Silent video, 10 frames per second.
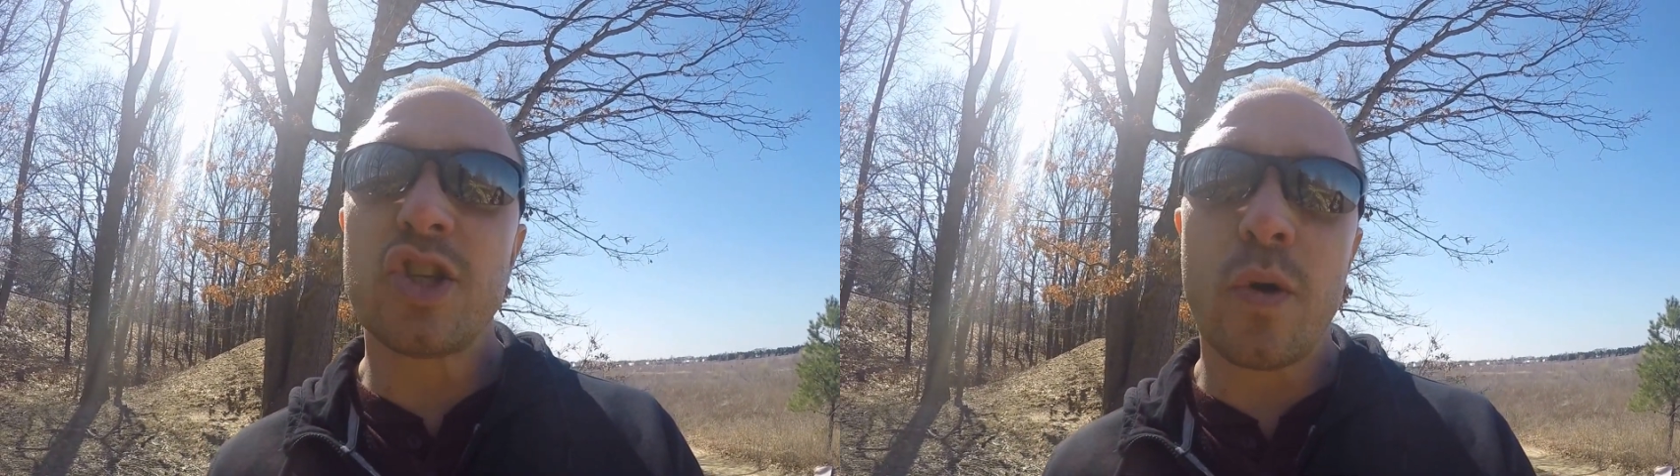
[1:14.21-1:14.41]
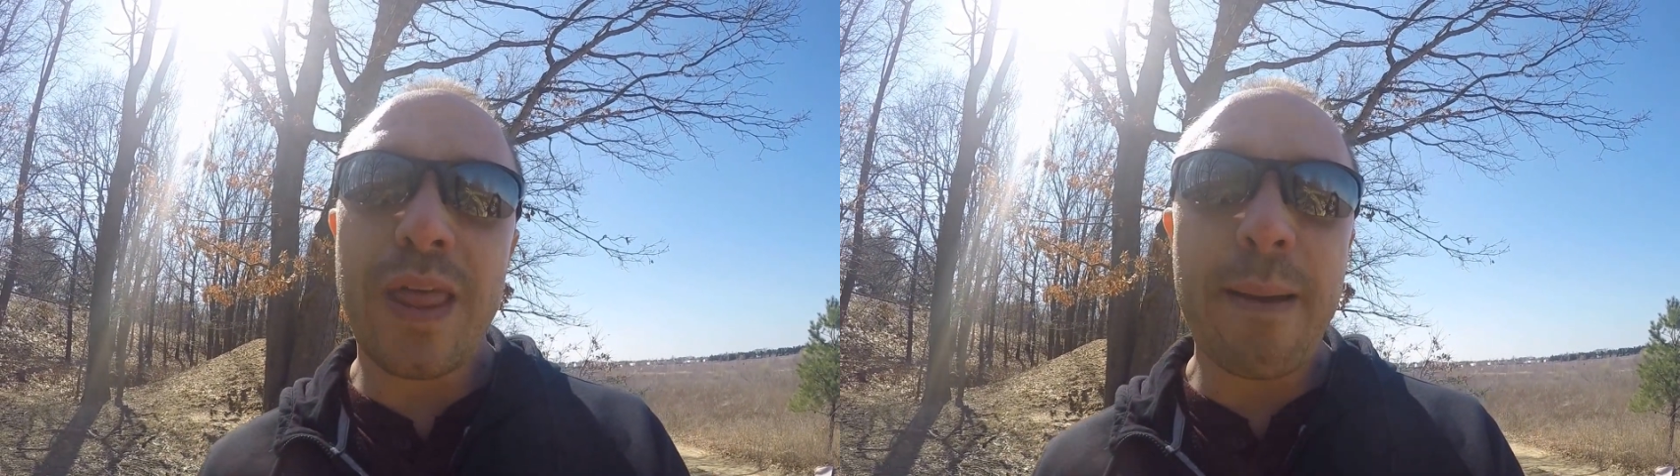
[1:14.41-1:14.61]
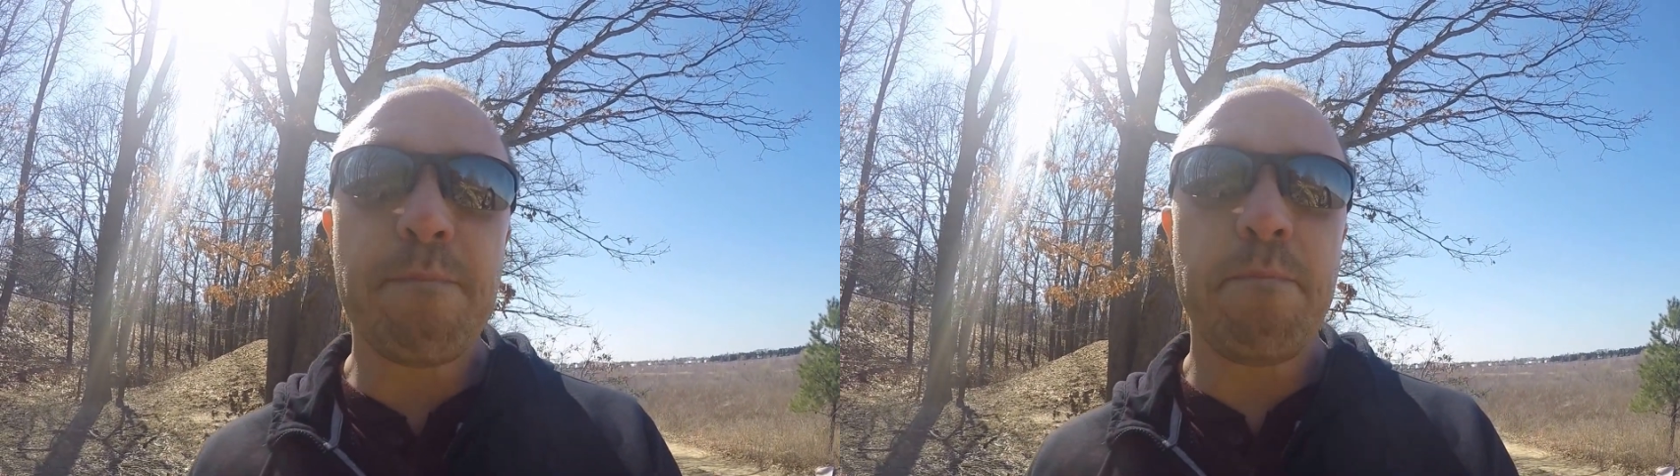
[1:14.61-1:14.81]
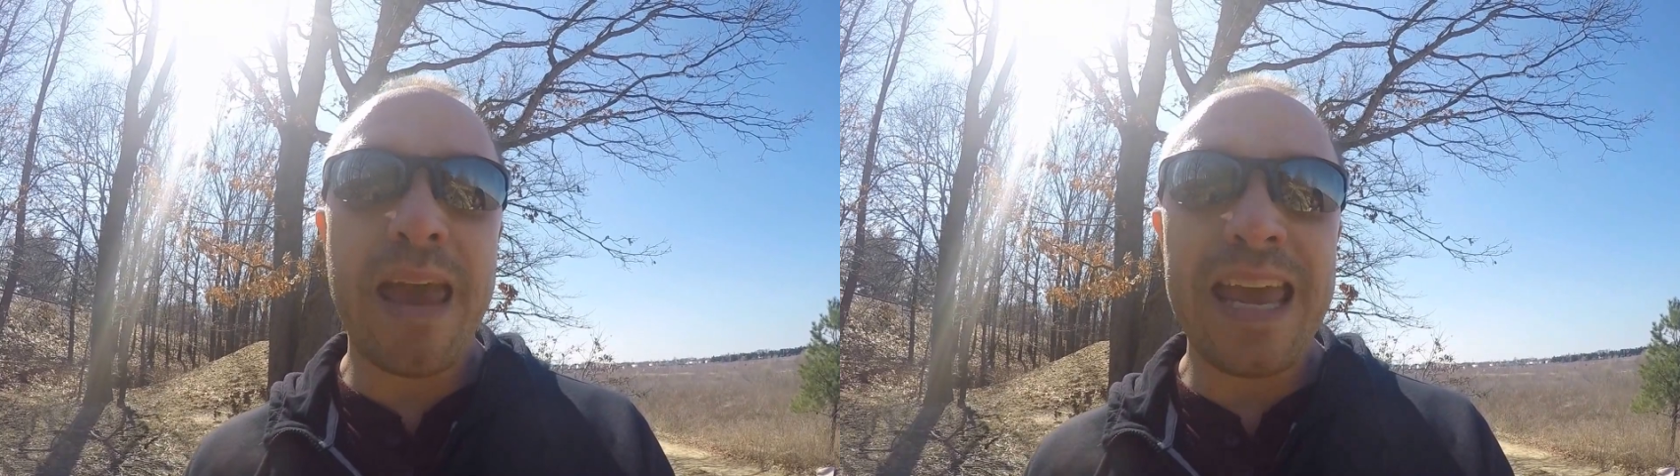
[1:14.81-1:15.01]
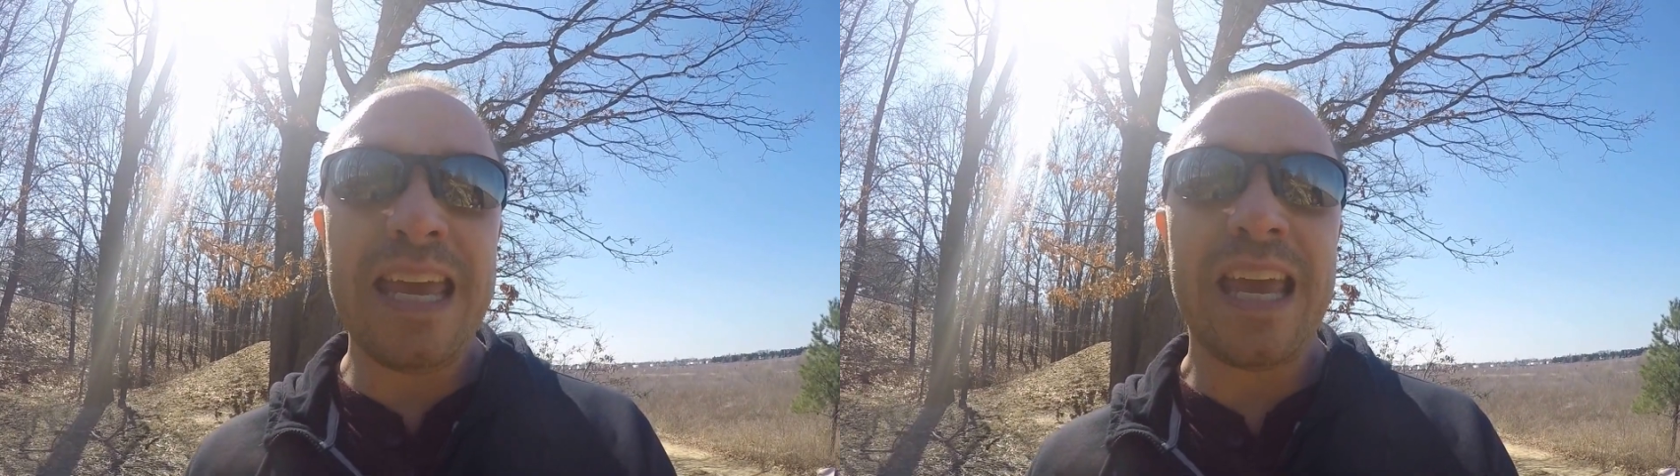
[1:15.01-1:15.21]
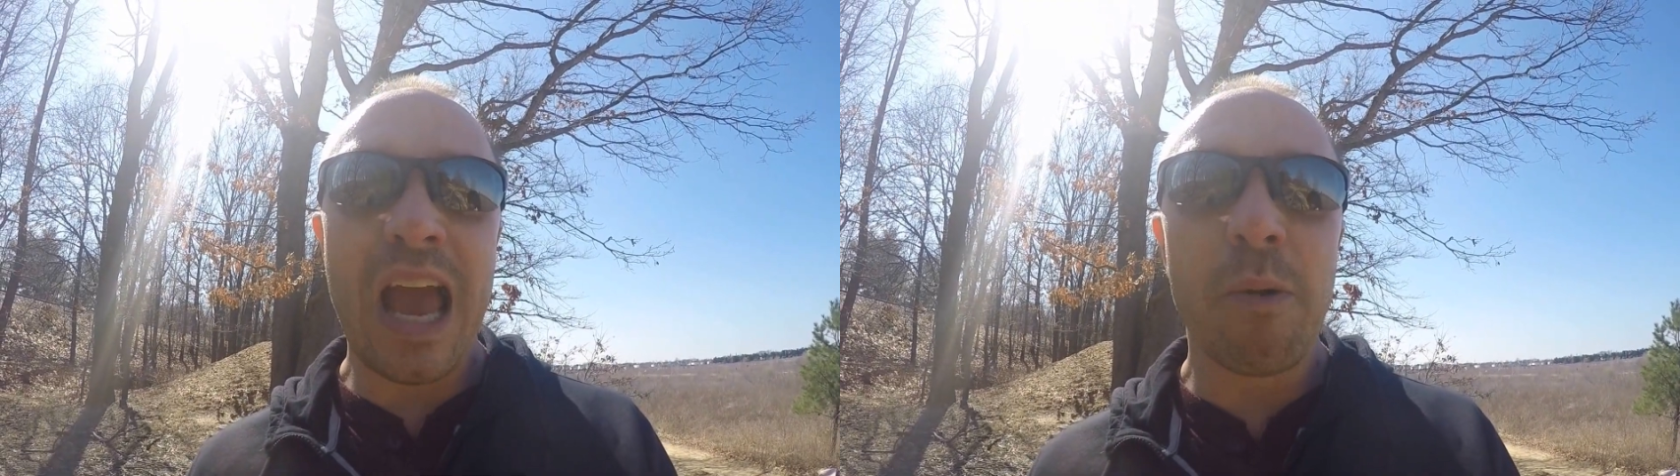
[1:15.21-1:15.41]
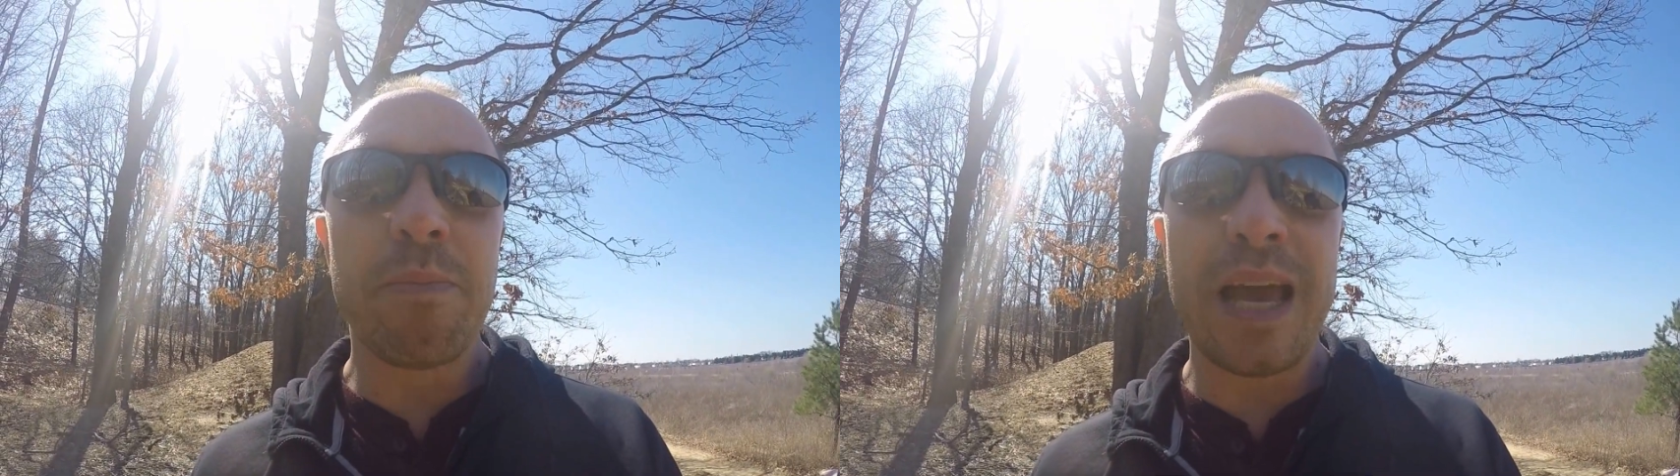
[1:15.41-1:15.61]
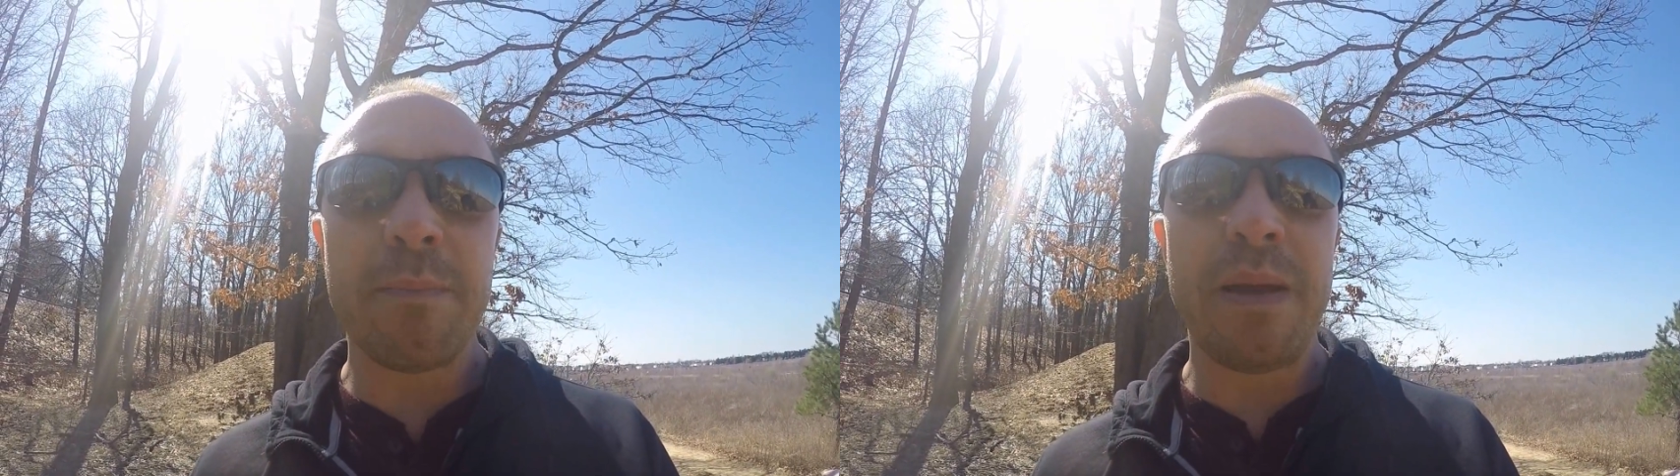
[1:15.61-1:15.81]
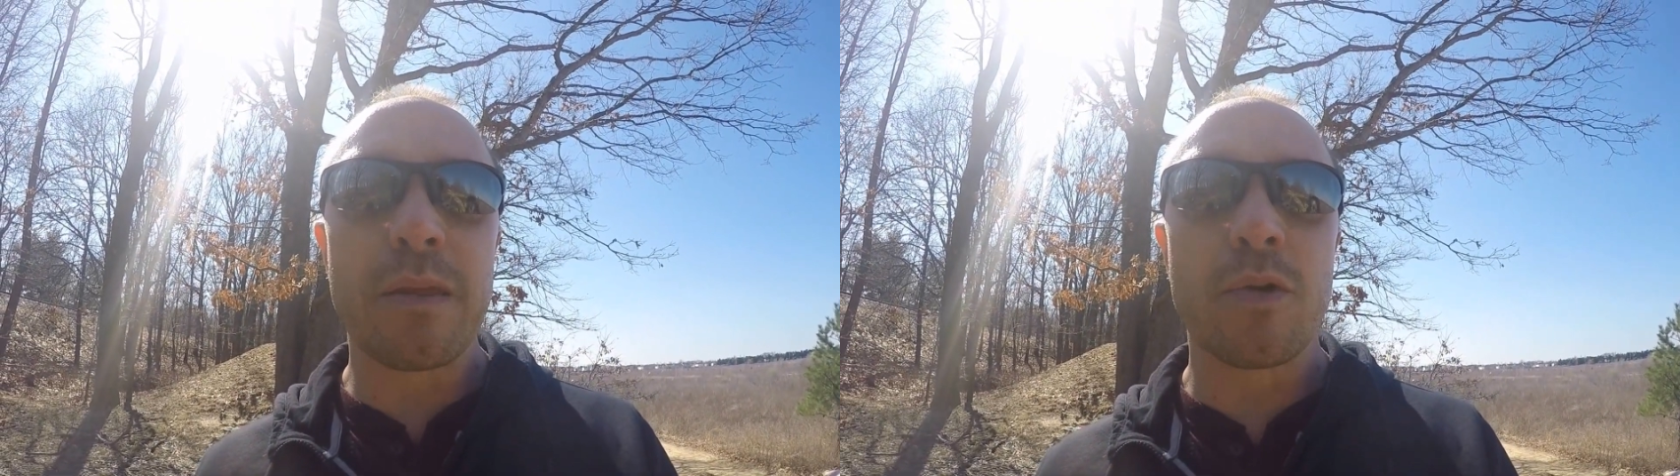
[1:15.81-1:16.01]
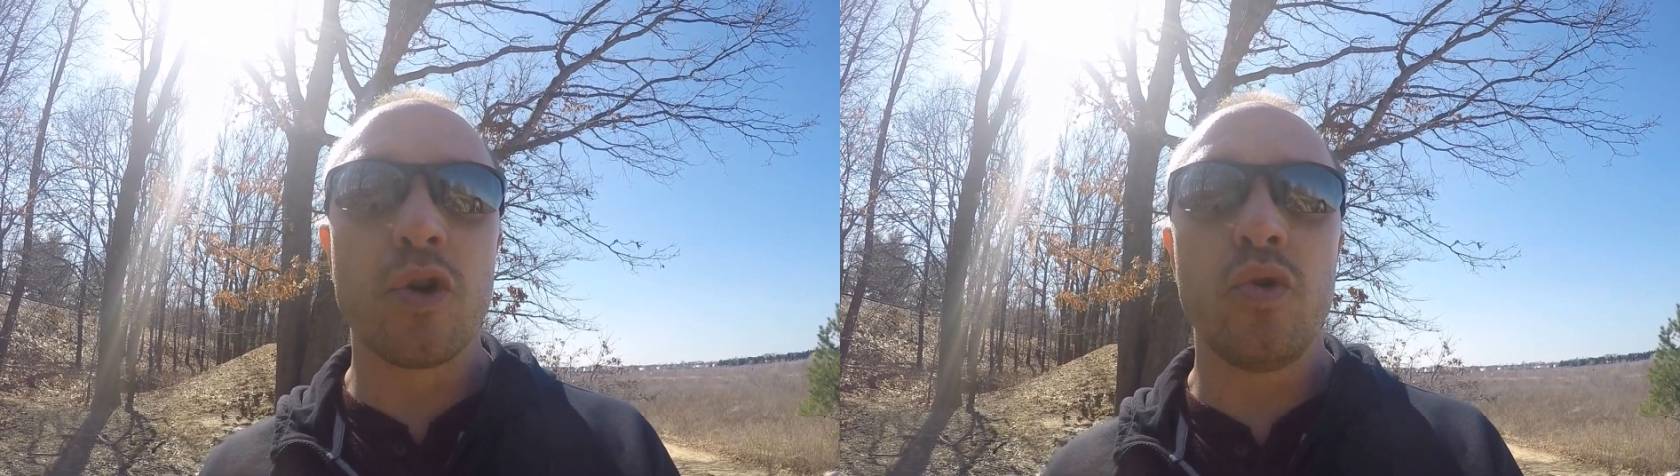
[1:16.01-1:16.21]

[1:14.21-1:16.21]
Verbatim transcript: so that may help get me through.